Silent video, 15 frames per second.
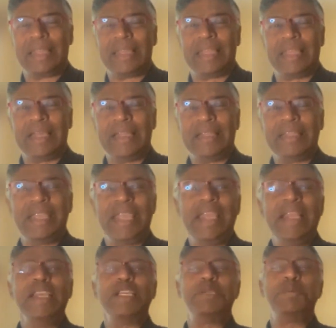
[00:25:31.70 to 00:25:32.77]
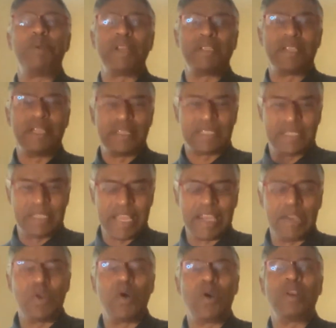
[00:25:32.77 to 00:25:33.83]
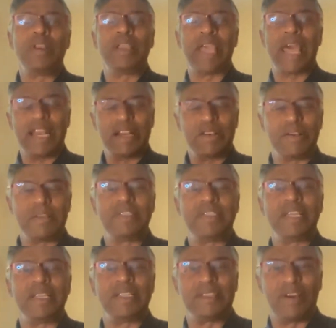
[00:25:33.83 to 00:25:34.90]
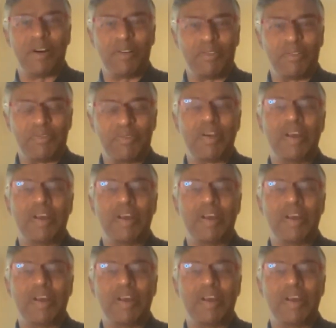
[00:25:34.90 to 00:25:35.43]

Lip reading: Yeah, the English press has taken on characteristics of,